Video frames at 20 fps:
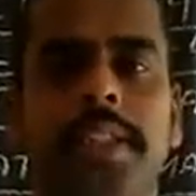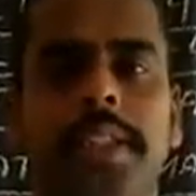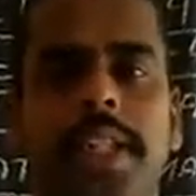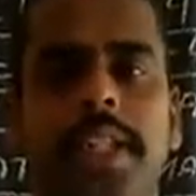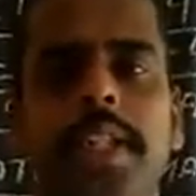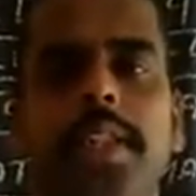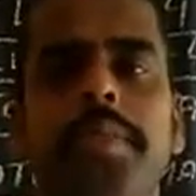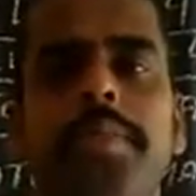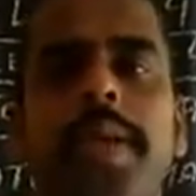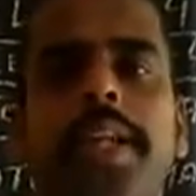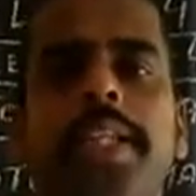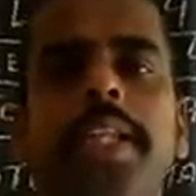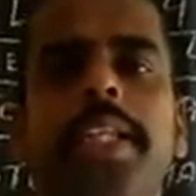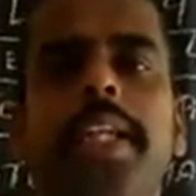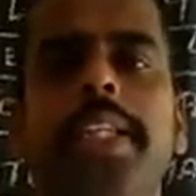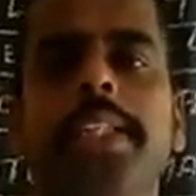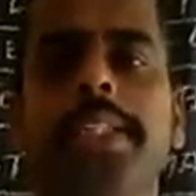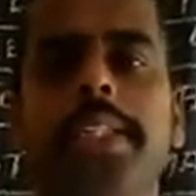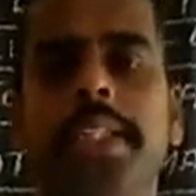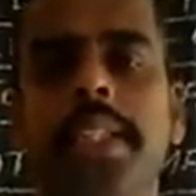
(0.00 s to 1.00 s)
You know, matter
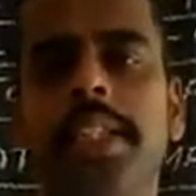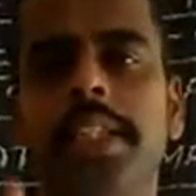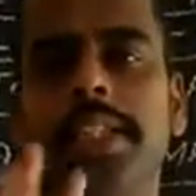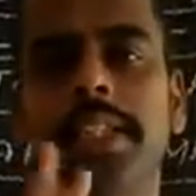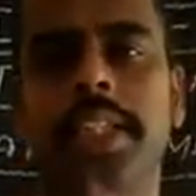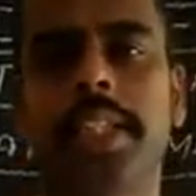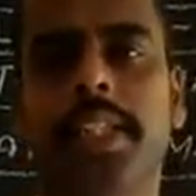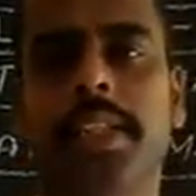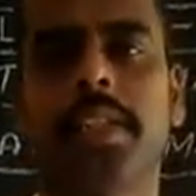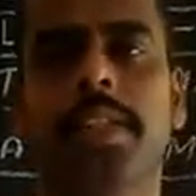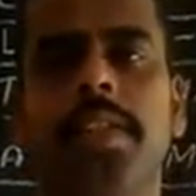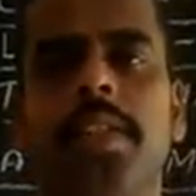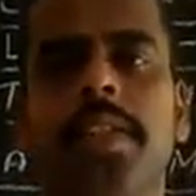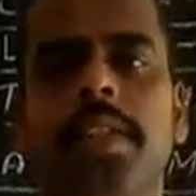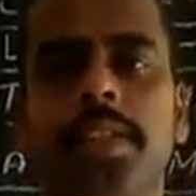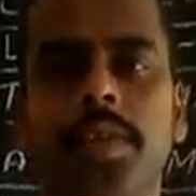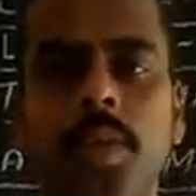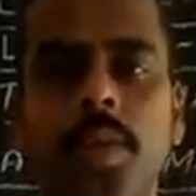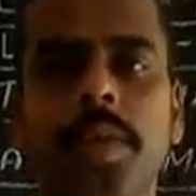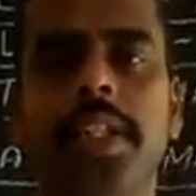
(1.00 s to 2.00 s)
has three states:
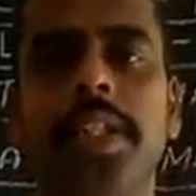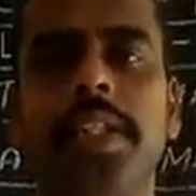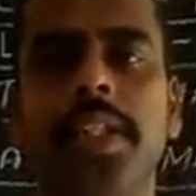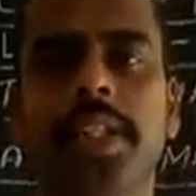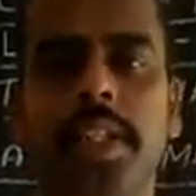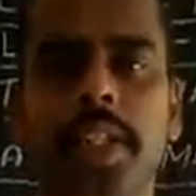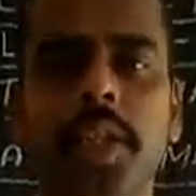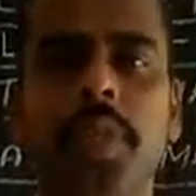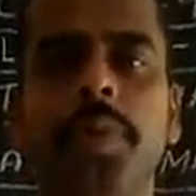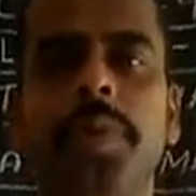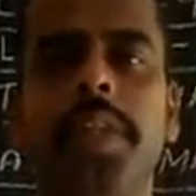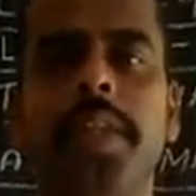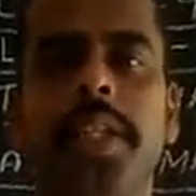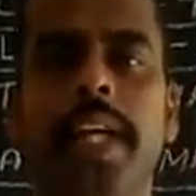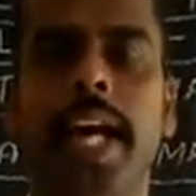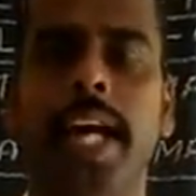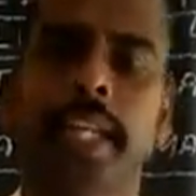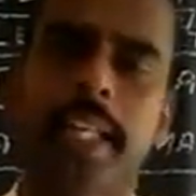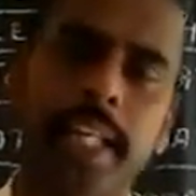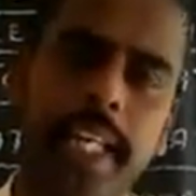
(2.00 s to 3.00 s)
solid,
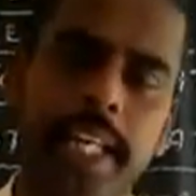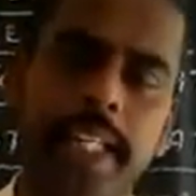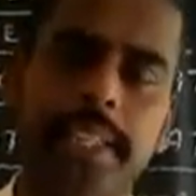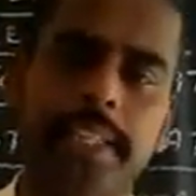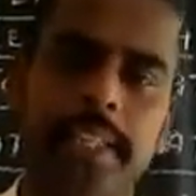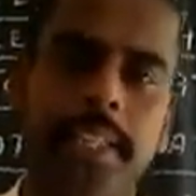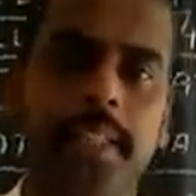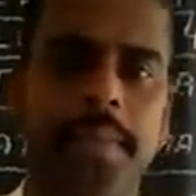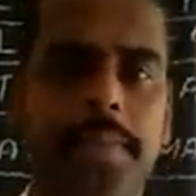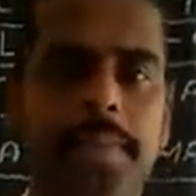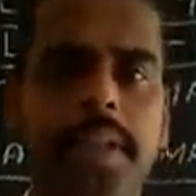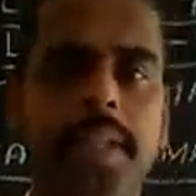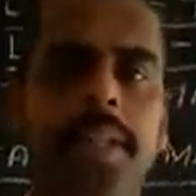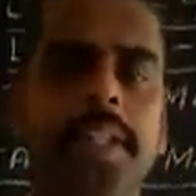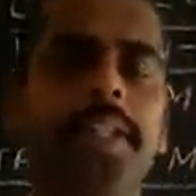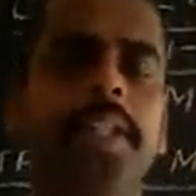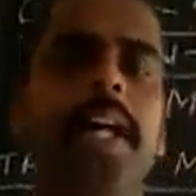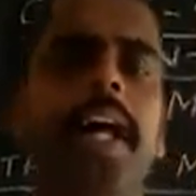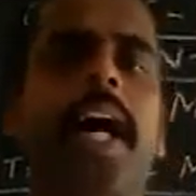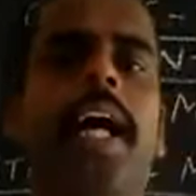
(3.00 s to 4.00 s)
liquid and gas. But
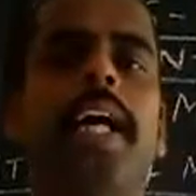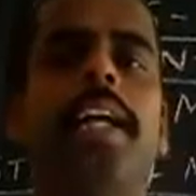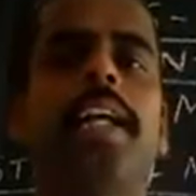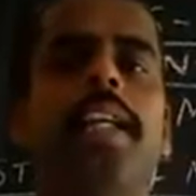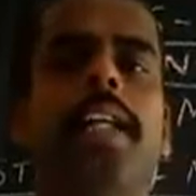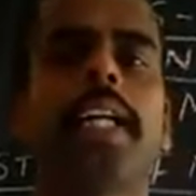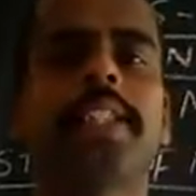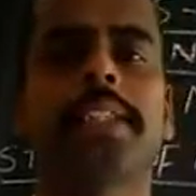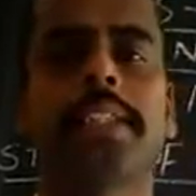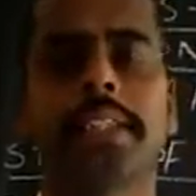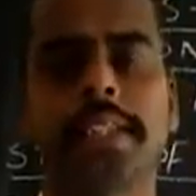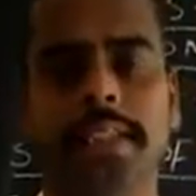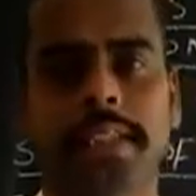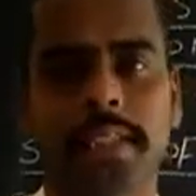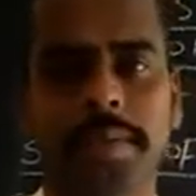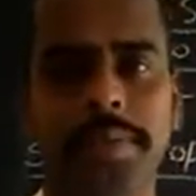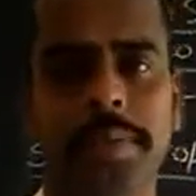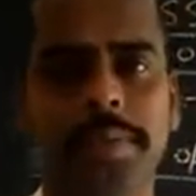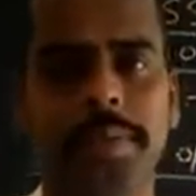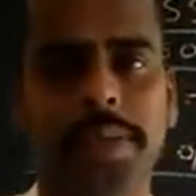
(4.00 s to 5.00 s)
in the higher classes,
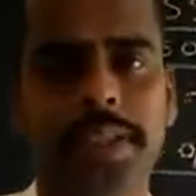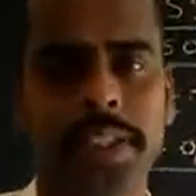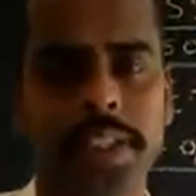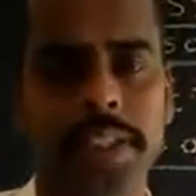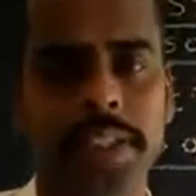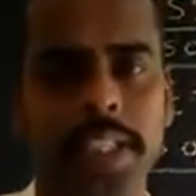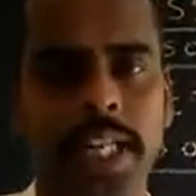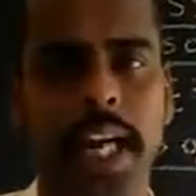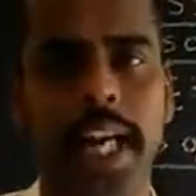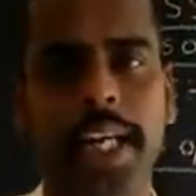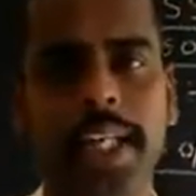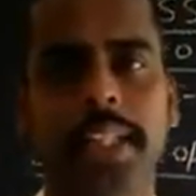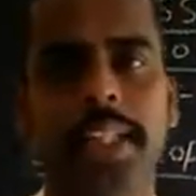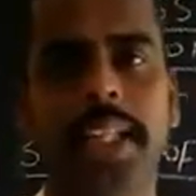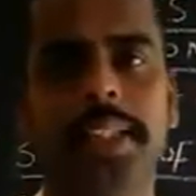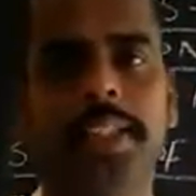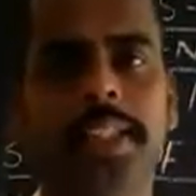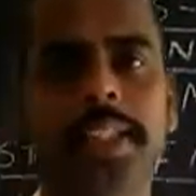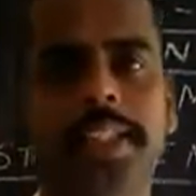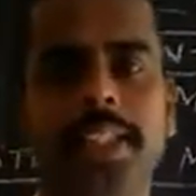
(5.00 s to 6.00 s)
if you visit in the higher
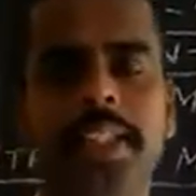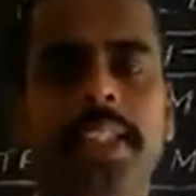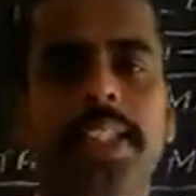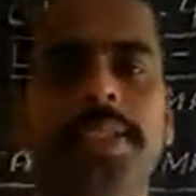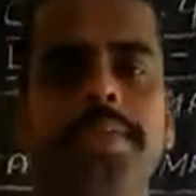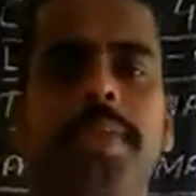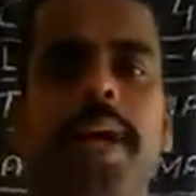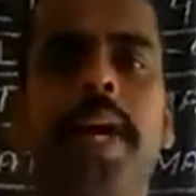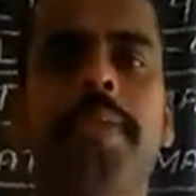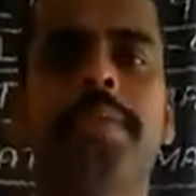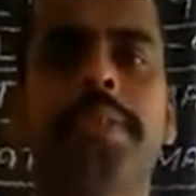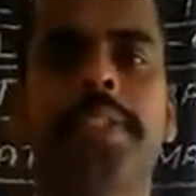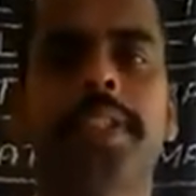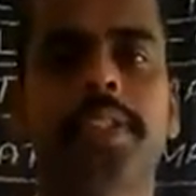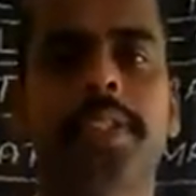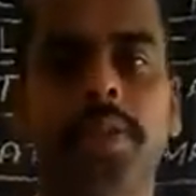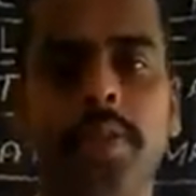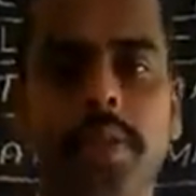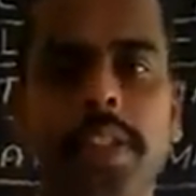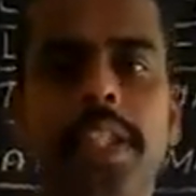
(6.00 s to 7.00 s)
classes, it has five
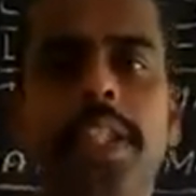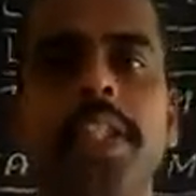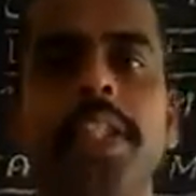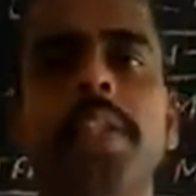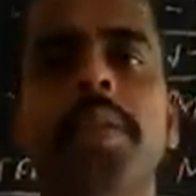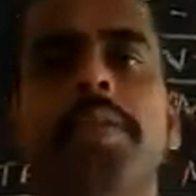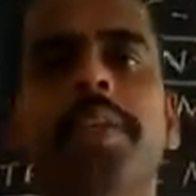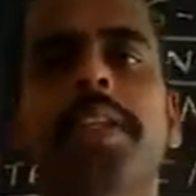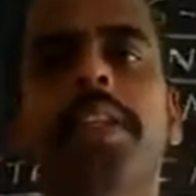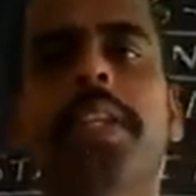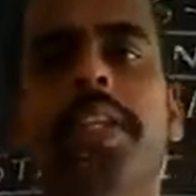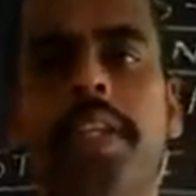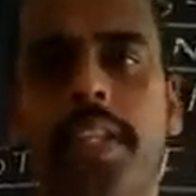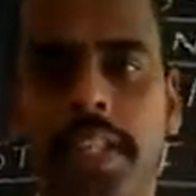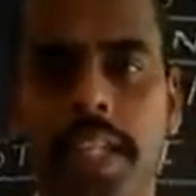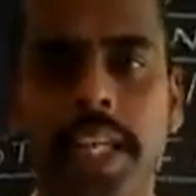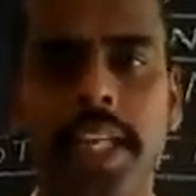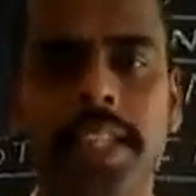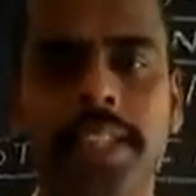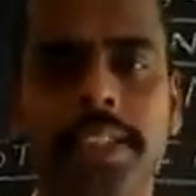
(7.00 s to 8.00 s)
states: solid, liquid,
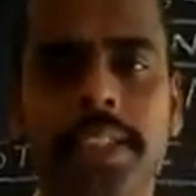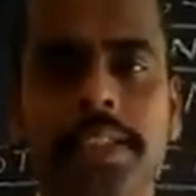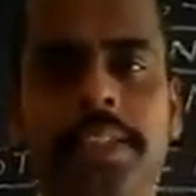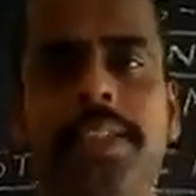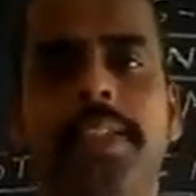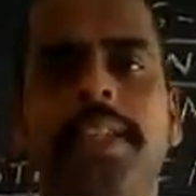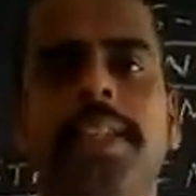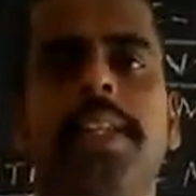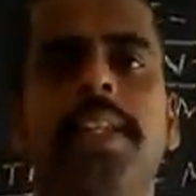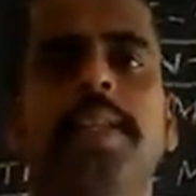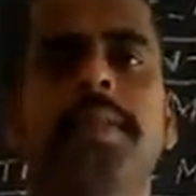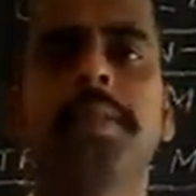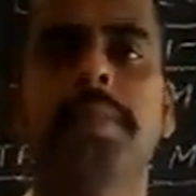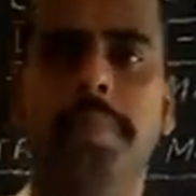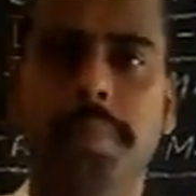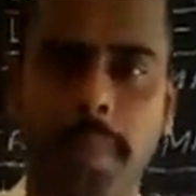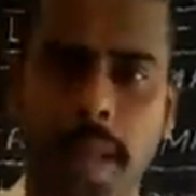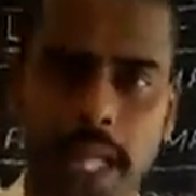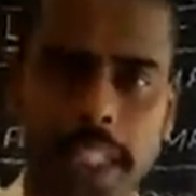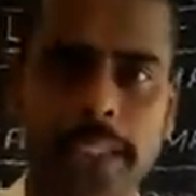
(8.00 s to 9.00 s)
gas,
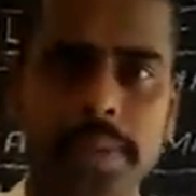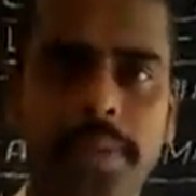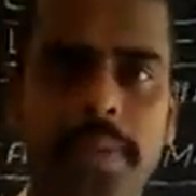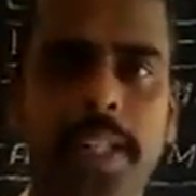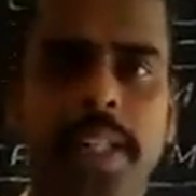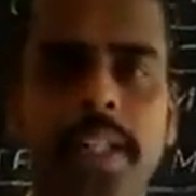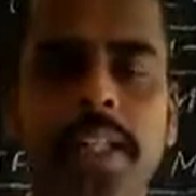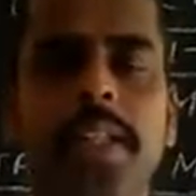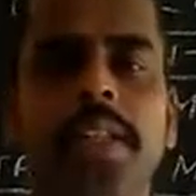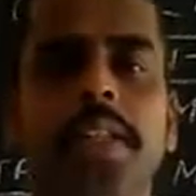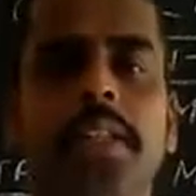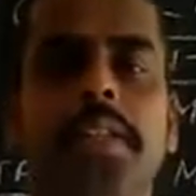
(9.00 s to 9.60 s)
plasma,